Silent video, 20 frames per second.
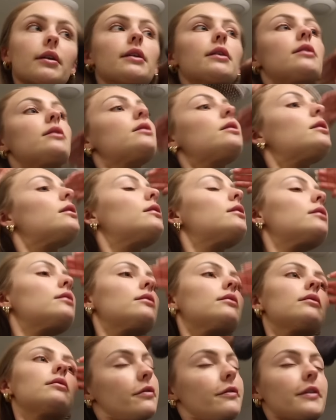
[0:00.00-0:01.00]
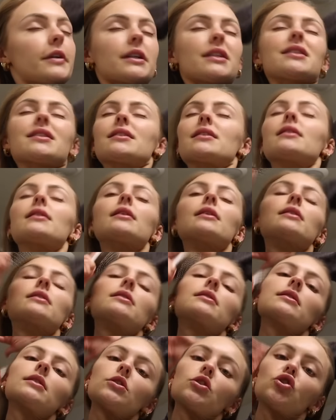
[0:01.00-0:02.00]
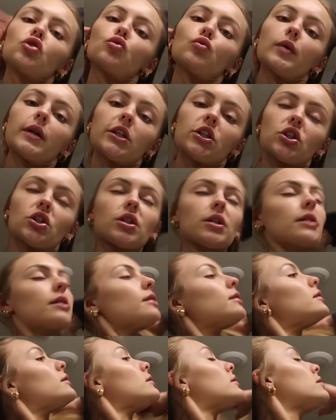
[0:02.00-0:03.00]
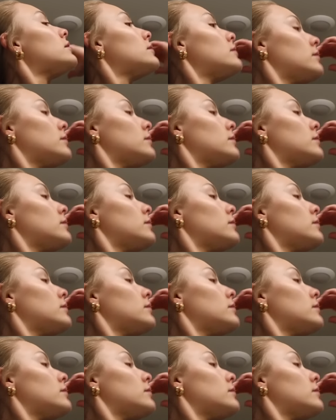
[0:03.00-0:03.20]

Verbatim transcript: I need to fix this situation. I'm